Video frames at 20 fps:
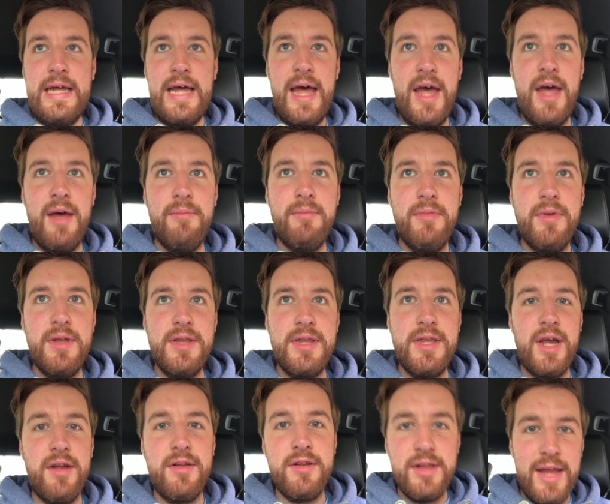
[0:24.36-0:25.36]
Down
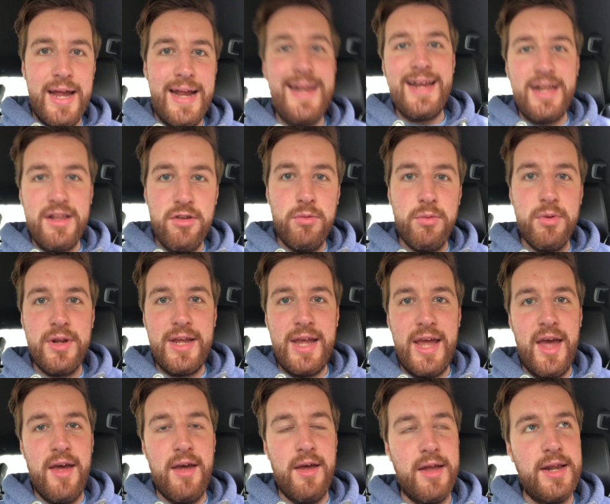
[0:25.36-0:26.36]
the line I do want to
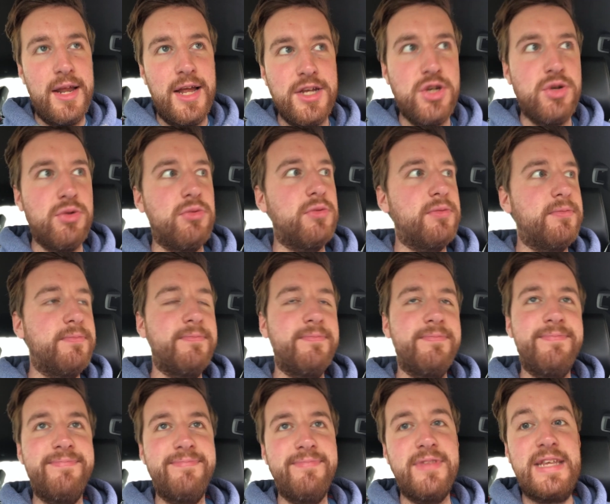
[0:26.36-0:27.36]
get an actual
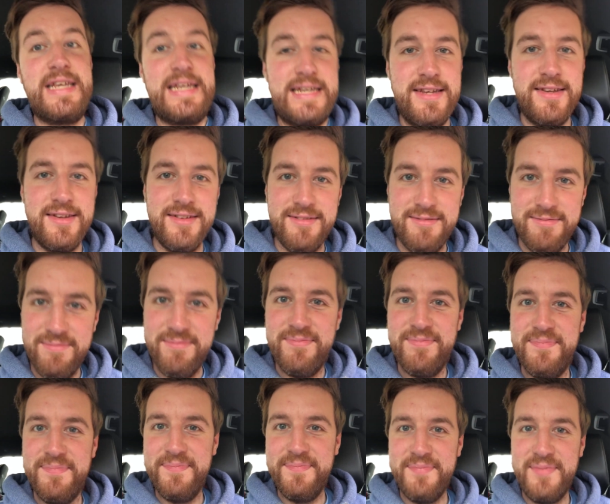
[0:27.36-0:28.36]
decent
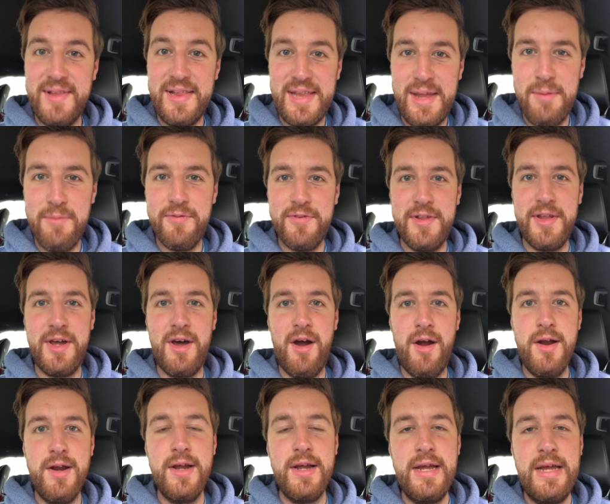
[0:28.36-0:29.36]
lip for the
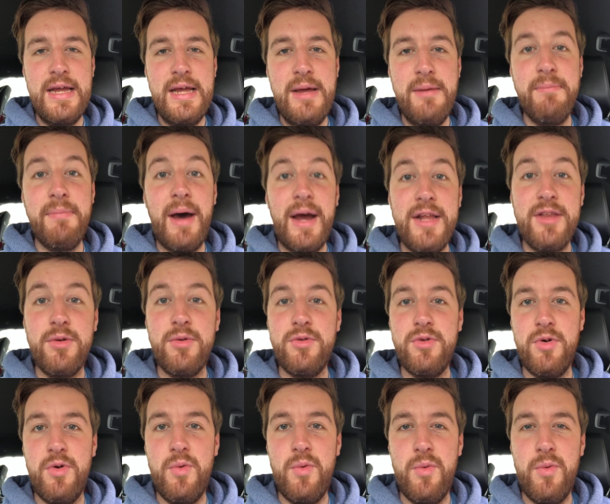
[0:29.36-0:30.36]
car, but I don't
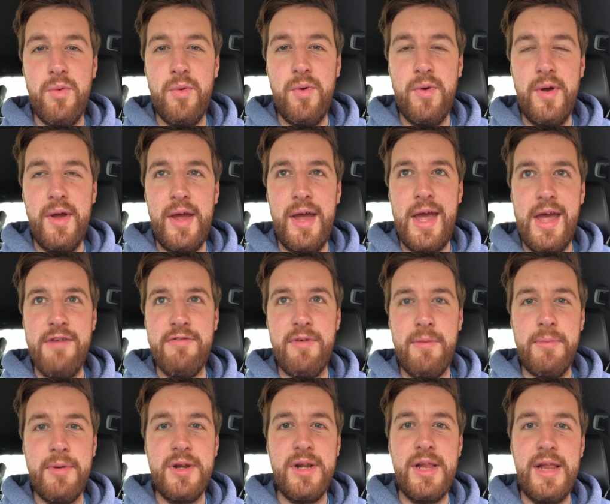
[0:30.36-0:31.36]
know if
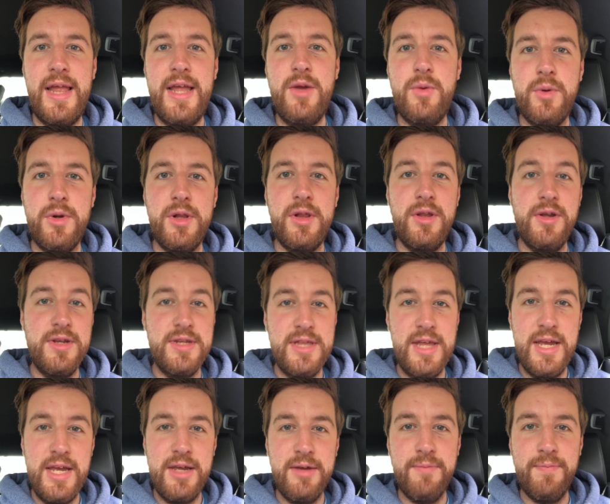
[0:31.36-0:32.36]
I'm going to like what it looks
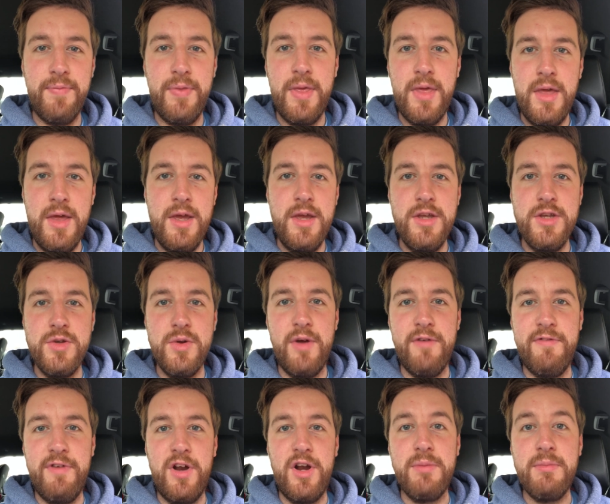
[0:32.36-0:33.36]
like, so I
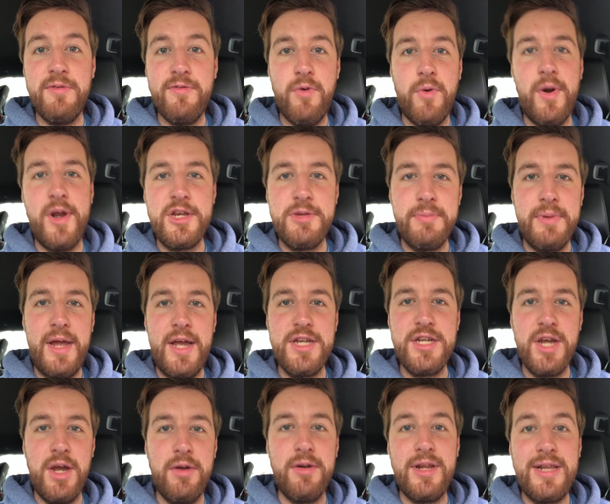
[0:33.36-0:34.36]
figured before I
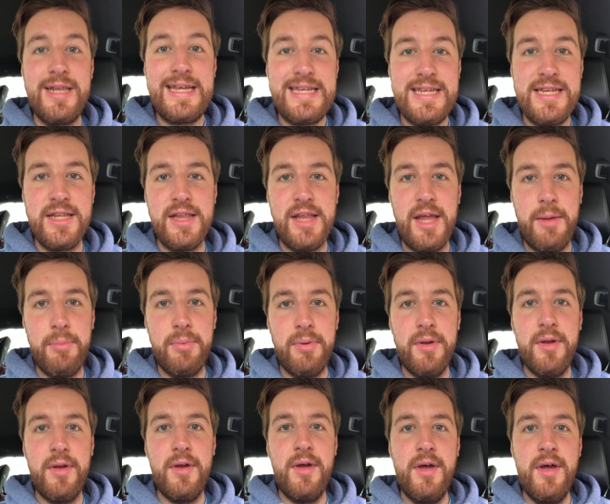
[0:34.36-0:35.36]
splash out on a decent lip
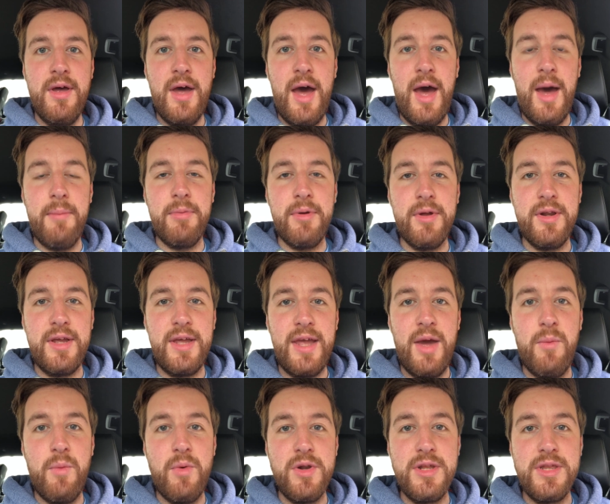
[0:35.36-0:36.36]
I'm going to
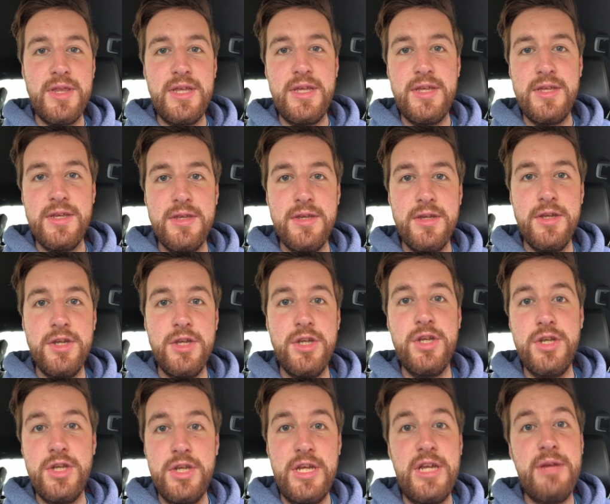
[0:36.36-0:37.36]
get one of these
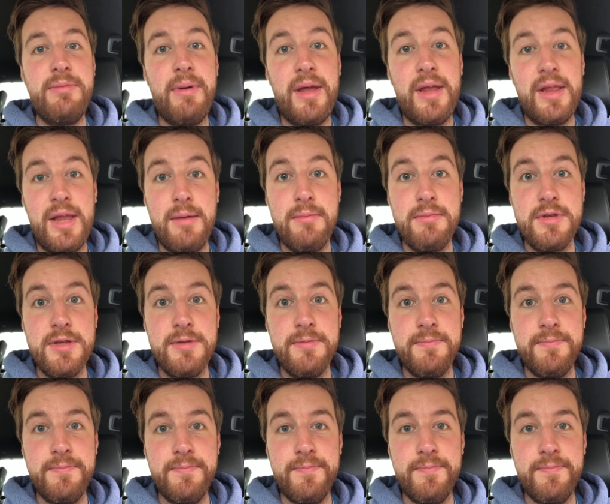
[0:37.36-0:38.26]
eBay lips.